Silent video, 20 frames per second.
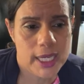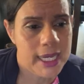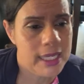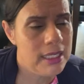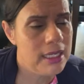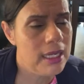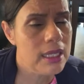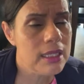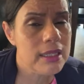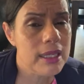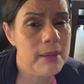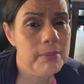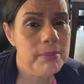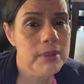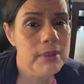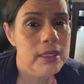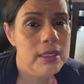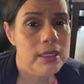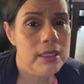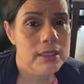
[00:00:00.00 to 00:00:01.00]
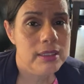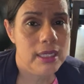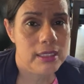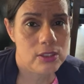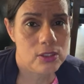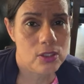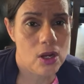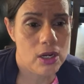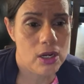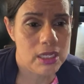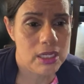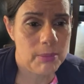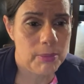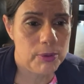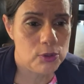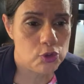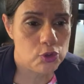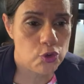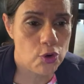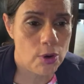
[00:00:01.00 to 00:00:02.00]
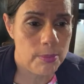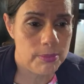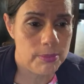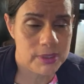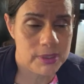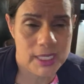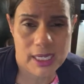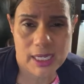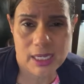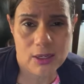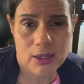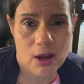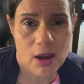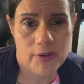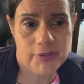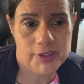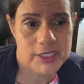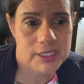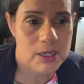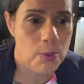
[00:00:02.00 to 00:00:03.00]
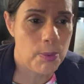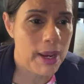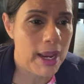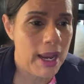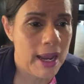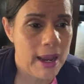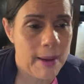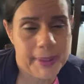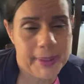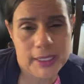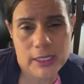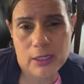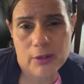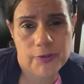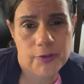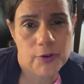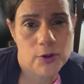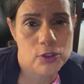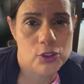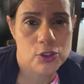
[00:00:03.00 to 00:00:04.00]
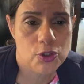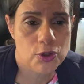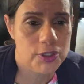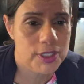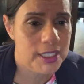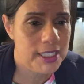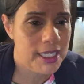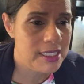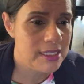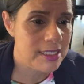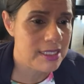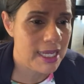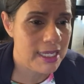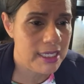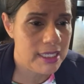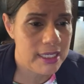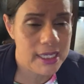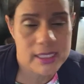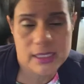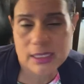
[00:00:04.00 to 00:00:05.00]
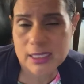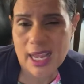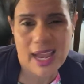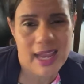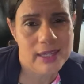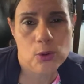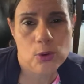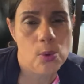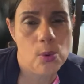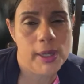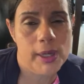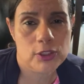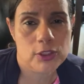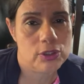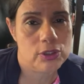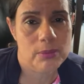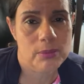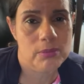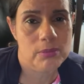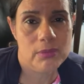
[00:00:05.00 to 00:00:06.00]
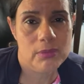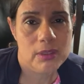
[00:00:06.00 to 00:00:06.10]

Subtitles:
Any of them that's talking about Trump taking office and what happened in the first 30 days, 90 days, I don't watch them.